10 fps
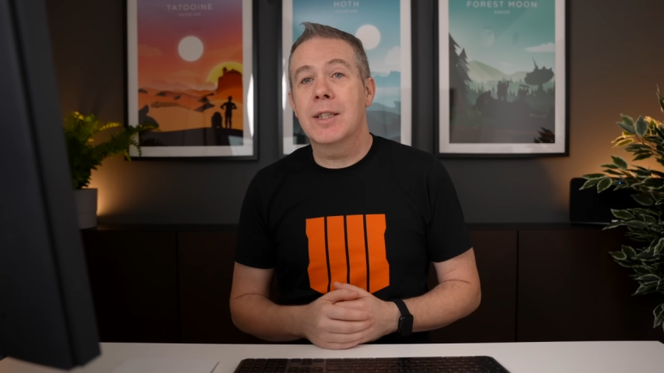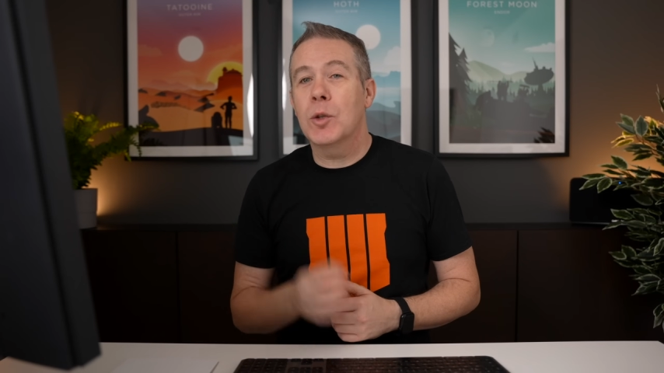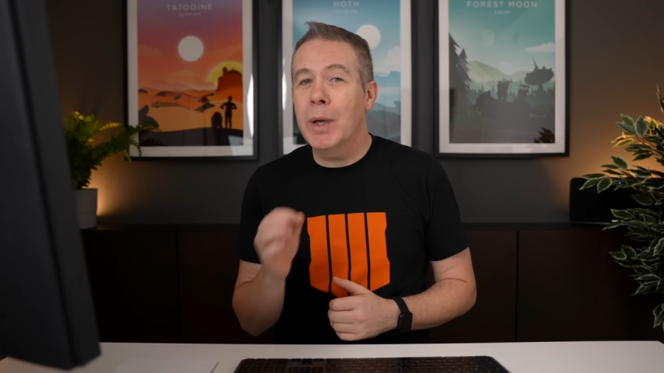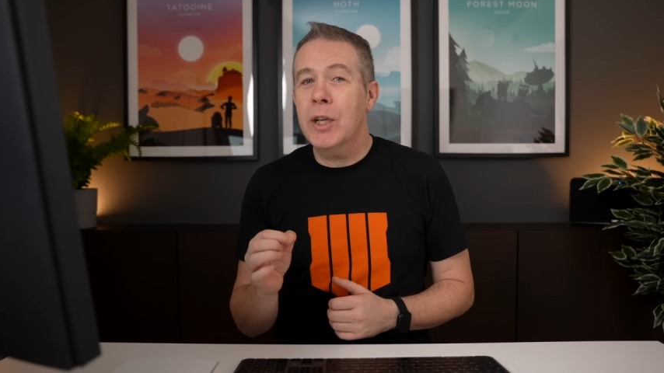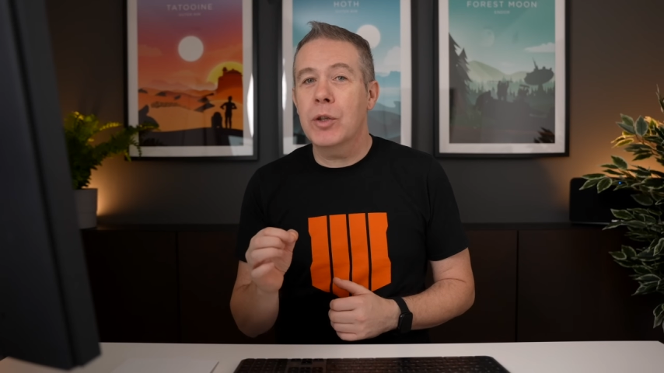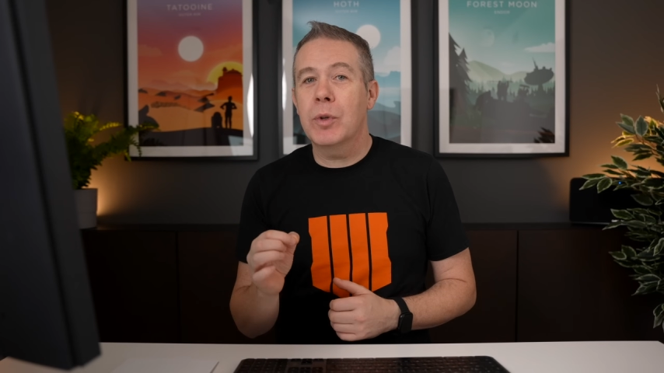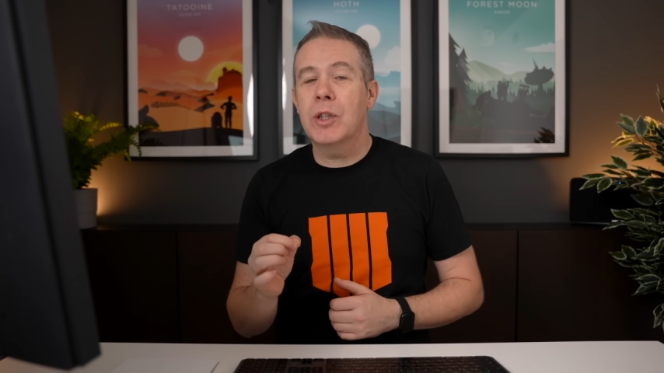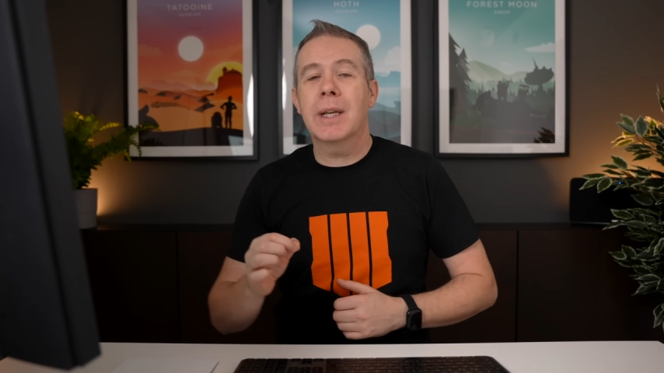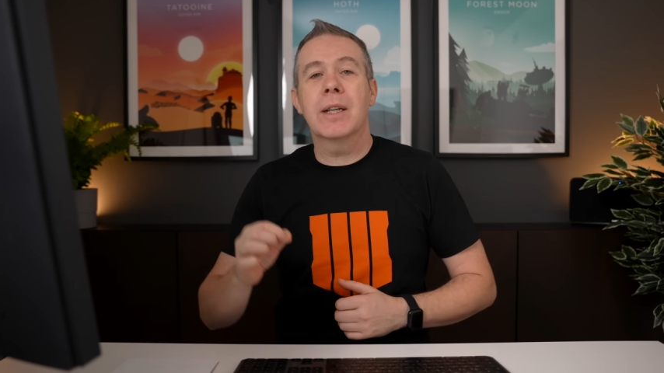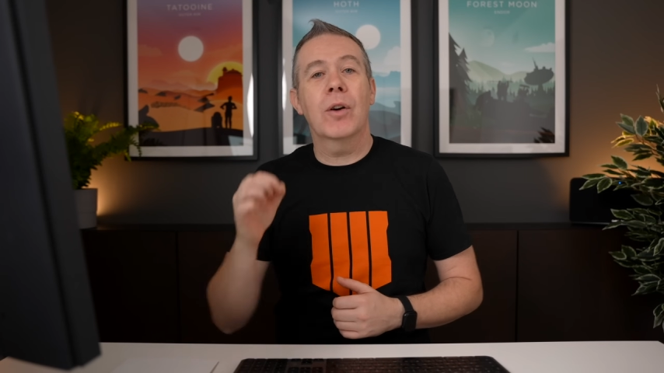to make sure
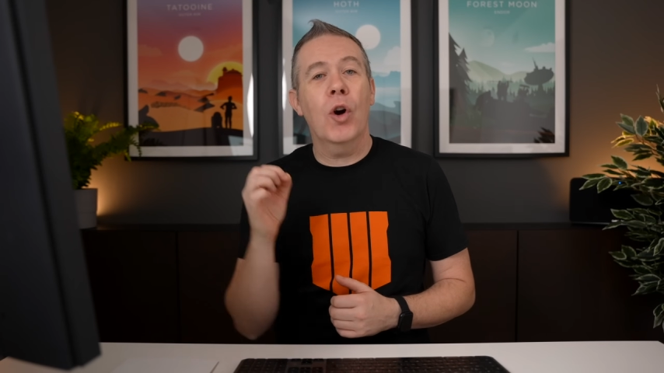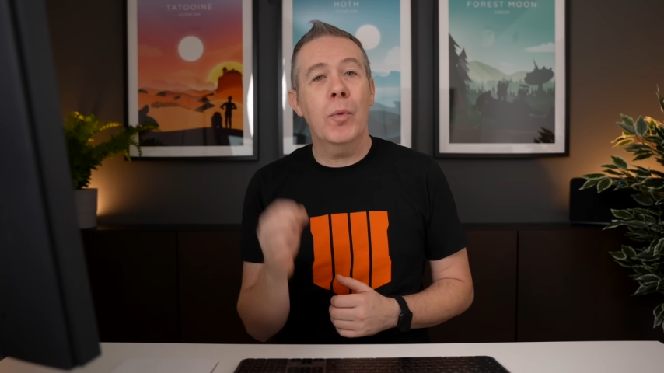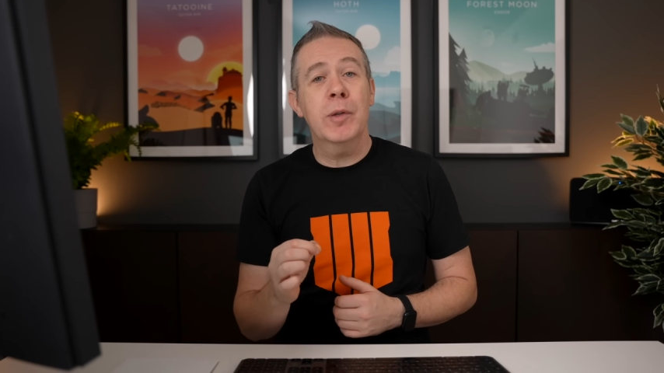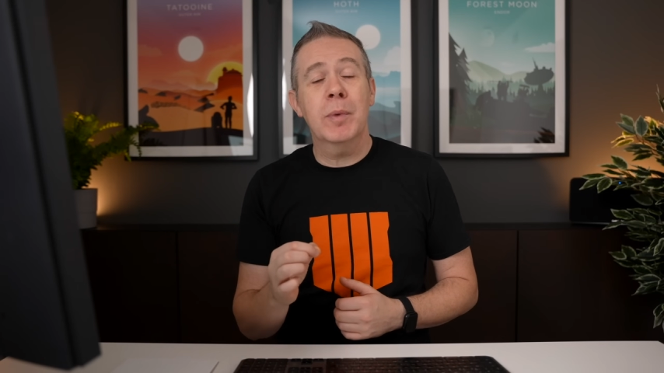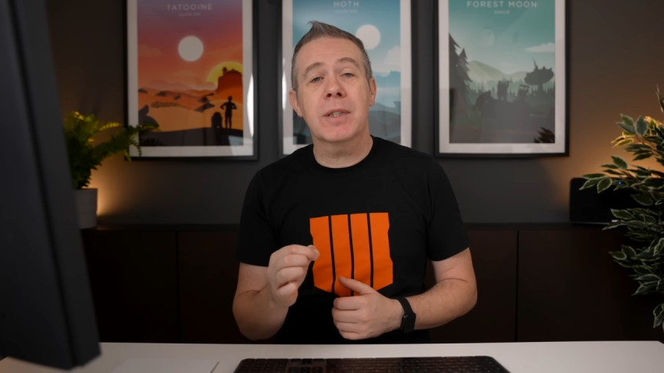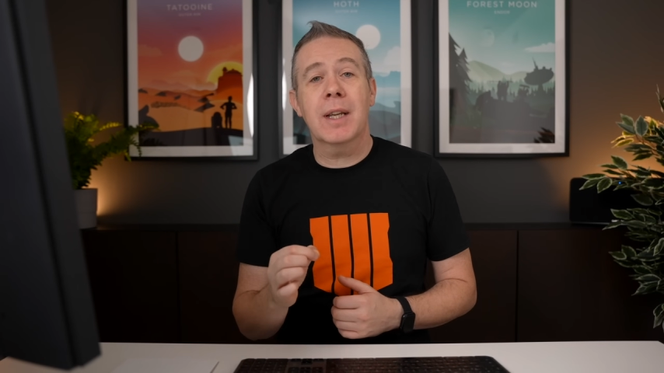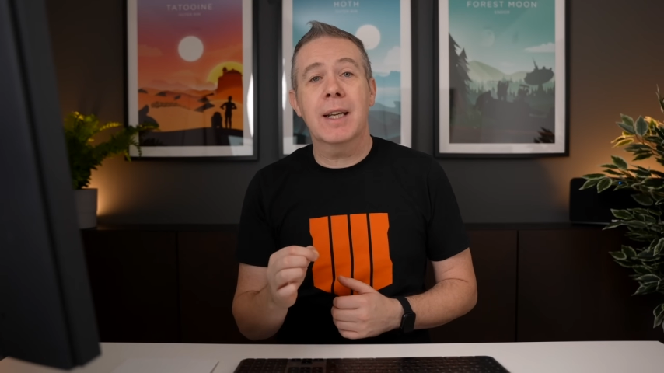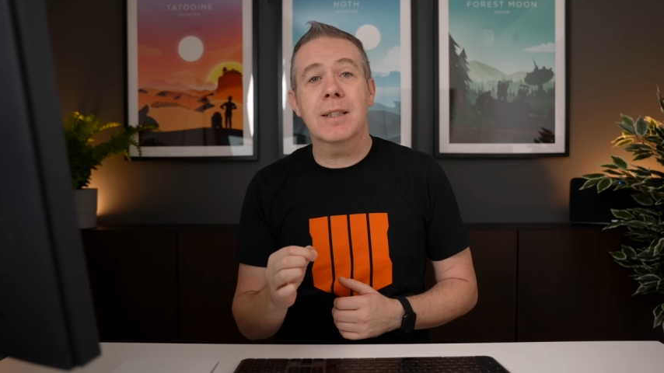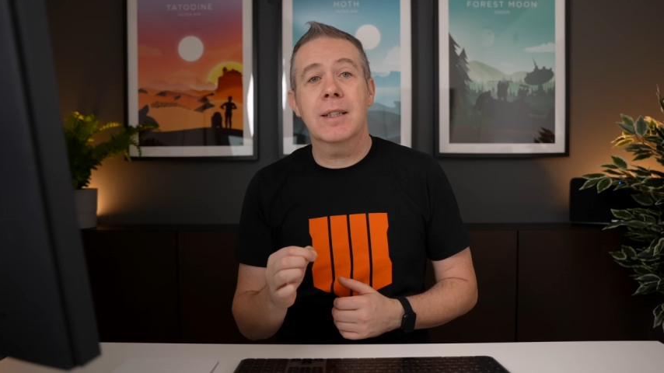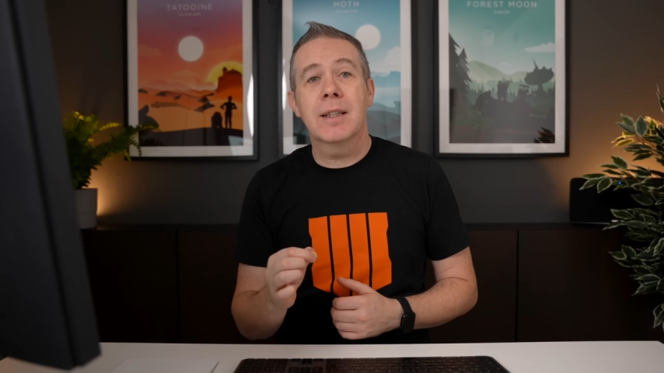you get an optimal
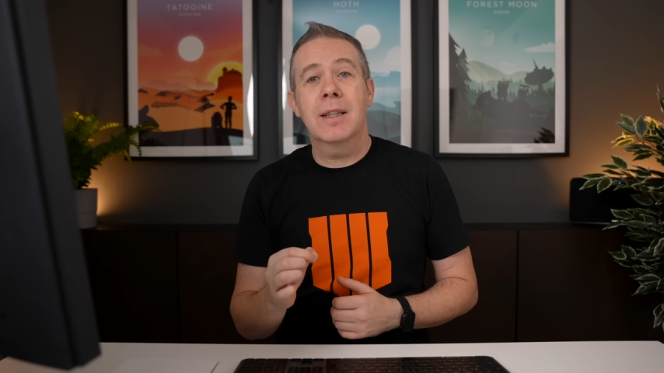site